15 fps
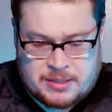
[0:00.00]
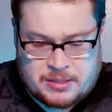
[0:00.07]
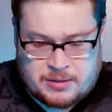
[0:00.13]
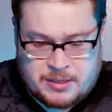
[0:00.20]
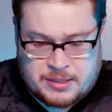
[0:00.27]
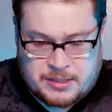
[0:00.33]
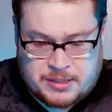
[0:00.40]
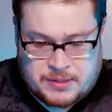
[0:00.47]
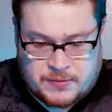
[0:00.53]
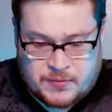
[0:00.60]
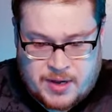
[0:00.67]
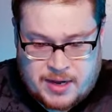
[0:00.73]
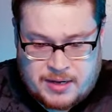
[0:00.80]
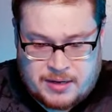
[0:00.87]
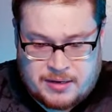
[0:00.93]
So let's just
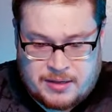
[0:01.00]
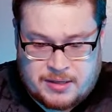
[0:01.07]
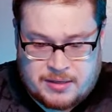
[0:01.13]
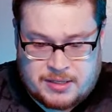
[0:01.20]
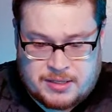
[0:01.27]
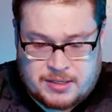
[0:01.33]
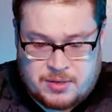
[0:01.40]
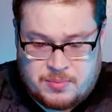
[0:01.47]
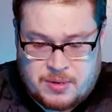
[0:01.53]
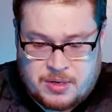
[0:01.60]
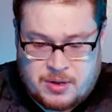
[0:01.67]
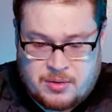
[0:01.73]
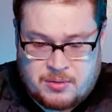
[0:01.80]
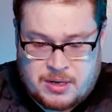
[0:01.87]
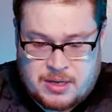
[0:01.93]
find the stupid
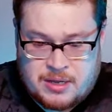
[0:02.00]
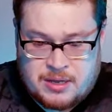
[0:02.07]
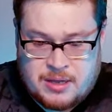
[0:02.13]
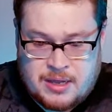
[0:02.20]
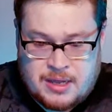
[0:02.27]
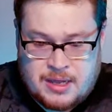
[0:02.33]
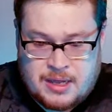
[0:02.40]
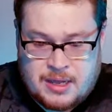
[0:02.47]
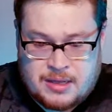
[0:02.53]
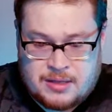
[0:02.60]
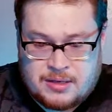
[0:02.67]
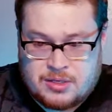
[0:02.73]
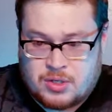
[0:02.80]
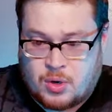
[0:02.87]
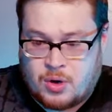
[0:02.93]
Oni and
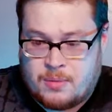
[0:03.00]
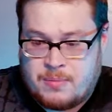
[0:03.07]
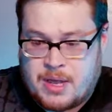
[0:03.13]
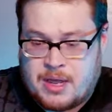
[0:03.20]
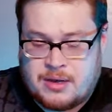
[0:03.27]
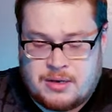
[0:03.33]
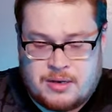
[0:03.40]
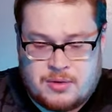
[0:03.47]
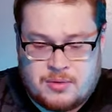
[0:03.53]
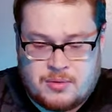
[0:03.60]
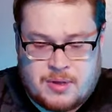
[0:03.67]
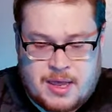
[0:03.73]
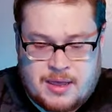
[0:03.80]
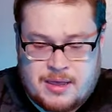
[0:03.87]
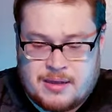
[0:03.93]
the
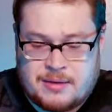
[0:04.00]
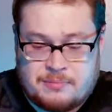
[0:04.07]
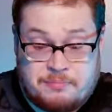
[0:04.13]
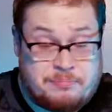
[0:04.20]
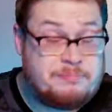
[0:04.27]
Jorgamandu and